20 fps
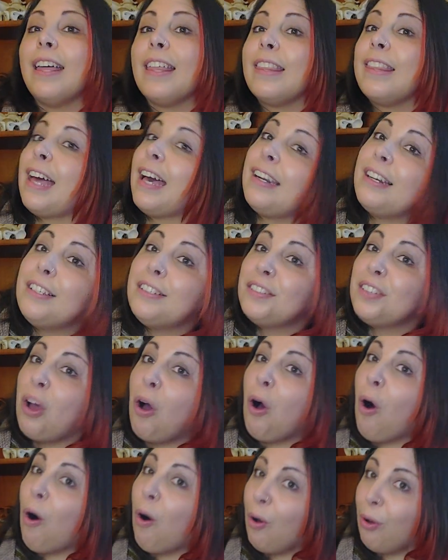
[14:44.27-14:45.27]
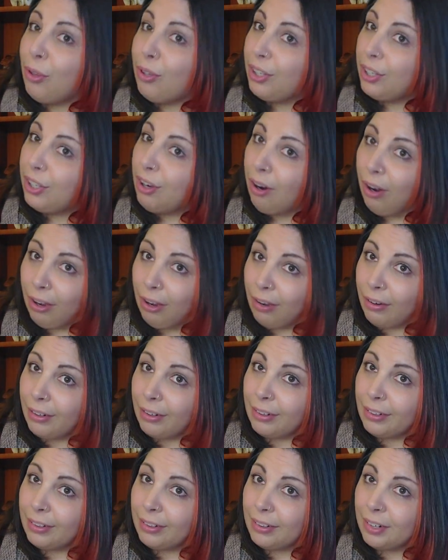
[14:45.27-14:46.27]
That is all the yarn
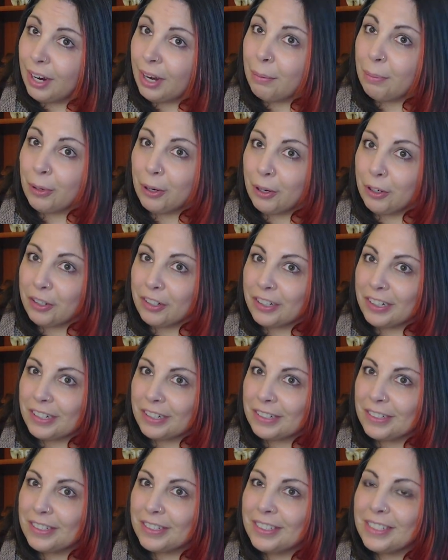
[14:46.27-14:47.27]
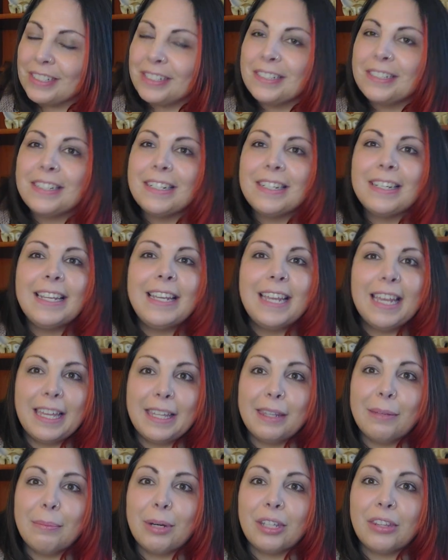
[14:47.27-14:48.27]
I purchased in
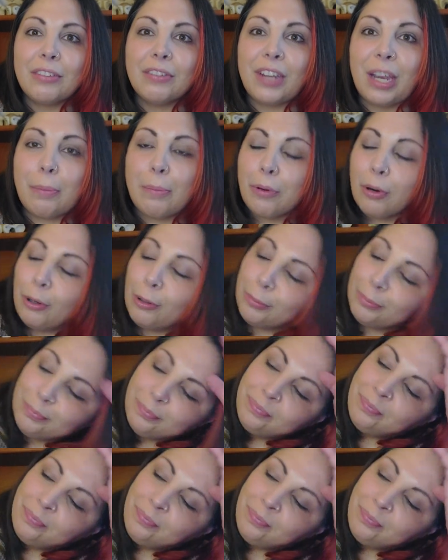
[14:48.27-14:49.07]
the month of April.